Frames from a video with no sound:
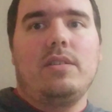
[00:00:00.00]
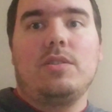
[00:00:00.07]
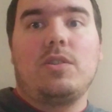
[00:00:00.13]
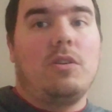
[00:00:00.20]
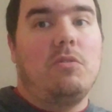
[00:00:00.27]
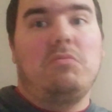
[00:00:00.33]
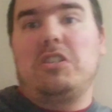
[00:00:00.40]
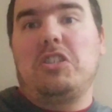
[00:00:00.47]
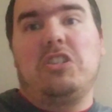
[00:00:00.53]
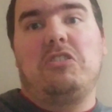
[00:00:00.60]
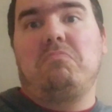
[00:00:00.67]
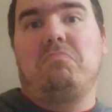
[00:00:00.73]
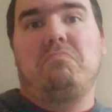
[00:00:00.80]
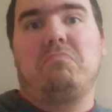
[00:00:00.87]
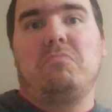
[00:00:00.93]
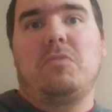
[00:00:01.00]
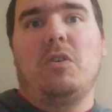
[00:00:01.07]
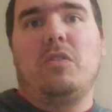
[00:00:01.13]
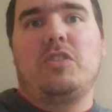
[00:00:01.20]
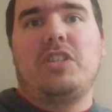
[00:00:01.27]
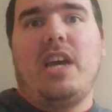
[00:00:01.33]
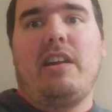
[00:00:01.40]
so let's just
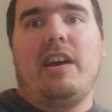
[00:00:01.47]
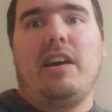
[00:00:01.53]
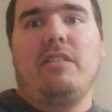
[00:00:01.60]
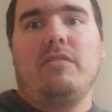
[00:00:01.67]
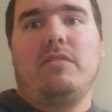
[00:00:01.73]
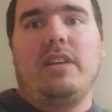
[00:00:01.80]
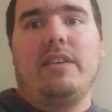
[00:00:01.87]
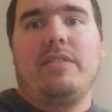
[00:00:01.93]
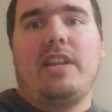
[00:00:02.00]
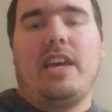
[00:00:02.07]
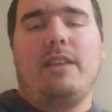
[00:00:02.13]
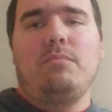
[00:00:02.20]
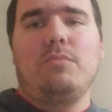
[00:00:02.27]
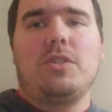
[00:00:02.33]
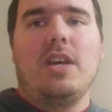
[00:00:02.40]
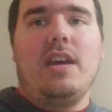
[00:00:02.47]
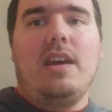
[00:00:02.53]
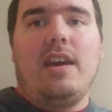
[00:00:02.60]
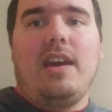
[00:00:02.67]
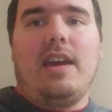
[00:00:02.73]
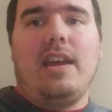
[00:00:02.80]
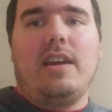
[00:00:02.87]
do the shout out, give the names,
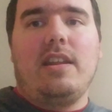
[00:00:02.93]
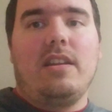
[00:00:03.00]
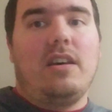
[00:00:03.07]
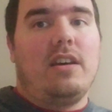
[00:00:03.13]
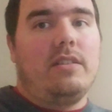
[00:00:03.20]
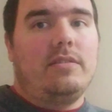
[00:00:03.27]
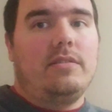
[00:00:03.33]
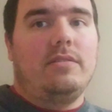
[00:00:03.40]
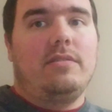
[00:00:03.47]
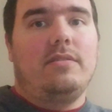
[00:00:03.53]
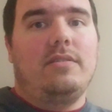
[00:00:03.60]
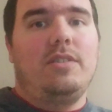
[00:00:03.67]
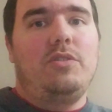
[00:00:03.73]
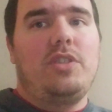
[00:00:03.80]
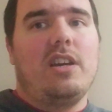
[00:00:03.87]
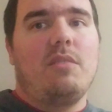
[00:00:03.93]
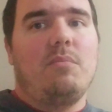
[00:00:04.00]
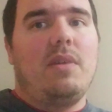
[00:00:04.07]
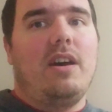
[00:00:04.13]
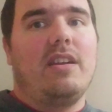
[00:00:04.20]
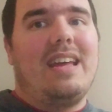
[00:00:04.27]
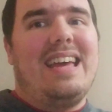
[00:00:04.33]
and uh, you check
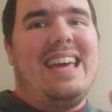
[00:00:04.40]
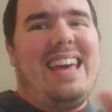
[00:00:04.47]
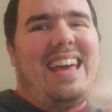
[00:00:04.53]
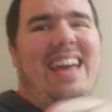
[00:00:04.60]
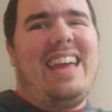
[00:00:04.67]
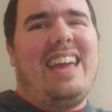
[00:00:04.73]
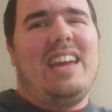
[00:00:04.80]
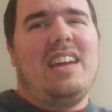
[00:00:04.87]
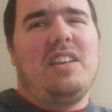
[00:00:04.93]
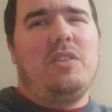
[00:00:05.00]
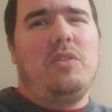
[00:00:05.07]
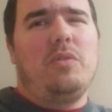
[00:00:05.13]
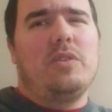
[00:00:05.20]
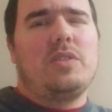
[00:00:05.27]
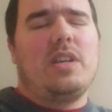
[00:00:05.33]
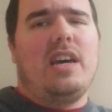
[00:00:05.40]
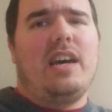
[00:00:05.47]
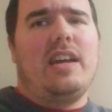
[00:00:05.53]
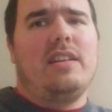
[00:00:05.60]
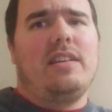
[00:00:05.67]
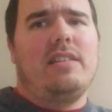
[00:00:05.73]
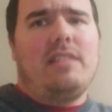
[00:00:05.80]
them out and you
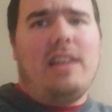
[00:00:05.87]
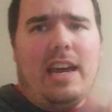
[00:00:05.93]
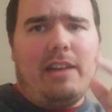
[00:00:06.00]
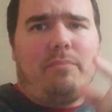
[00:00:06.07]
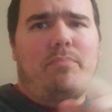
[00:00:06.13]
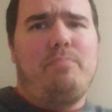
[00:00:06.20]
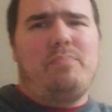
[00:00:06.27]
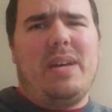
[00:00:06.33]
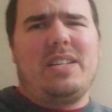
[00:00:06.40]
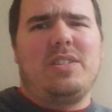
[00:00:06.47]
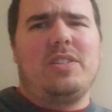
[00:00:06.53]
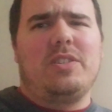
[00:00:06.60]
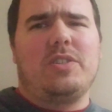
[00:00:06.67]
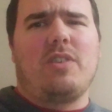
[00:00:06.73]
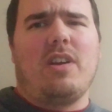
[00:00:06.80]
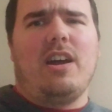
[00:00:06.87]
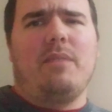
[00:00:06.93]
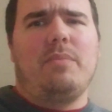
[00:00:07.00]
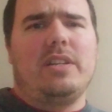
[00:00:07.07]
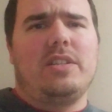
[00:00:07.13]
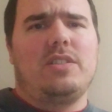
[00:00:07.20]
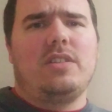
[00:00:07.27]
decide how best to
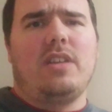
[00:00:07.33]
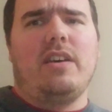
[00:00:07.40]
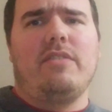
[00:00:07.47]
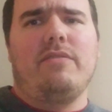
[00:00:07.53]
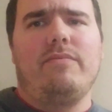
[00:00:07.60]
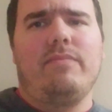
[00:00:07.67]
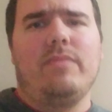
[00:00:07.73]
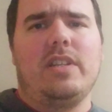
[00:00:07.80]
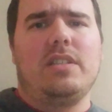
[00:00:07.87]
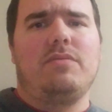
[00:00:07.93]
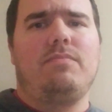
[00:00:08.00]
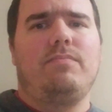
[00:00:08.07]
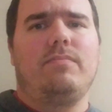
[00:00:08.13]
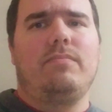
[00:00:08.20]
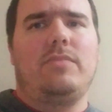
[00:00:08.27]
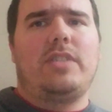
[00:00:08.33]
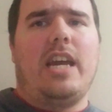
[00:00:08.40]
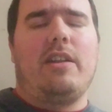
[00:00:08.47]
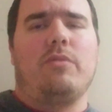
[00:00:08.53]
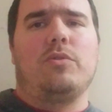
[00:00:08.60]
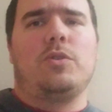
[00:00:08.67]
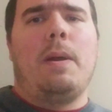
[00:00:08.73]
describe these uh, these
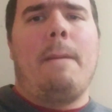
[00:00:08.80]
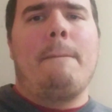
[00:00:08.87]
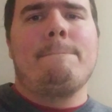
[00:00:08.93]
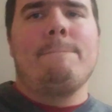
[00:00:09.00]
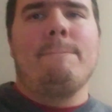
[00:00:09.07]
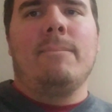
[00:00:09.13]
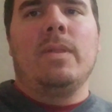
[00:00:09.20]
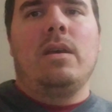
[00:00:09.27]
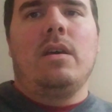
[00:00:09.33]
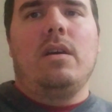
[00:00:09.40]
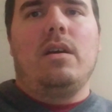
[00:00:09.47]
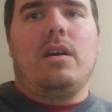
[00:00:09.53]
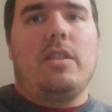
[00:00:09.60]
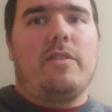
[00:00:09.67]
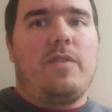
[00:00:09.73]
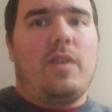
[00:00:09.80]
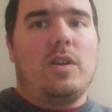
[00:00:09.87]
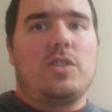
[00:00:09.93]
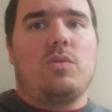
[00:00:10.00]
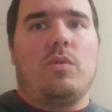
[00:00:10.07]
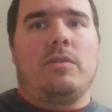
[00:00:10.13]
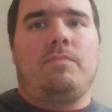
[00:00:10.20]
channels. Uh, the
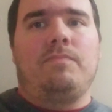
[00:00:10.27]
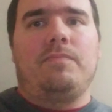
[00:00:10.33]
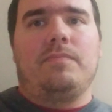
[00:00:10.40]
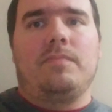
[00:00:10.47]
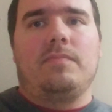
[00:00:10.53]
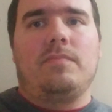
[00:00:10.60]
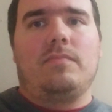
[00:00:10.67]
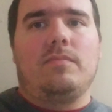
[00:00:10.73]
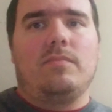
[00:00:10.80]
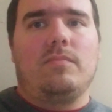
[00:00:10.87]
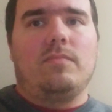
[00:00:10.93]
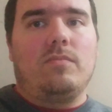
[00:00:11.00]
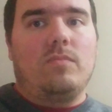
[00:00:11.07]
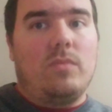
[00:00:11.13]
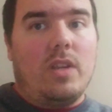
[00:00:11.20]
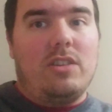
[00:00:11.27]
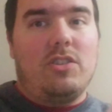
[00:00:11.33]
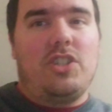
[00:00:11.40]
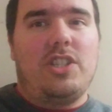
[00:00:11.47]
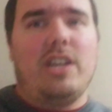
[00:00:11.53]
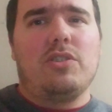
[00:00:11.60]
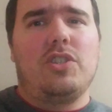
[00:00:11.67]
first one,
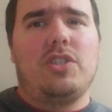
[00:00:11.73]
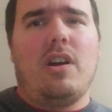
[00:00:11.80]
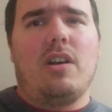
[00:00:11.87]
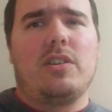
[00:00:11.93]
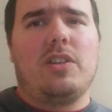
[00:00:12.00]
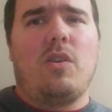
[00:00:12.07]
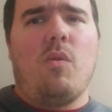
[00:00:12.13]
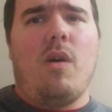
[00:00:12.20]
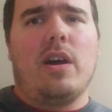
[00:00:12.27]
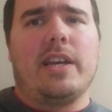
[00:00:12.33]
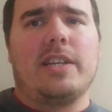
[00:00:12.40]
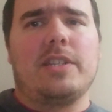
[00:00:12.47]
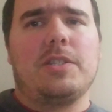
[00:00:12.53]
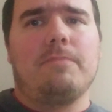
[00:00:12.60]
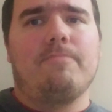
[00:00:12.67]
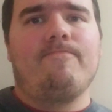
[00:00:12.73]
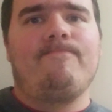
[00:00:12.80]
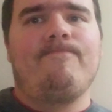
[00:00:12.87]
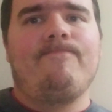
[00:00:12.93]
Shell Shocked Aquatics.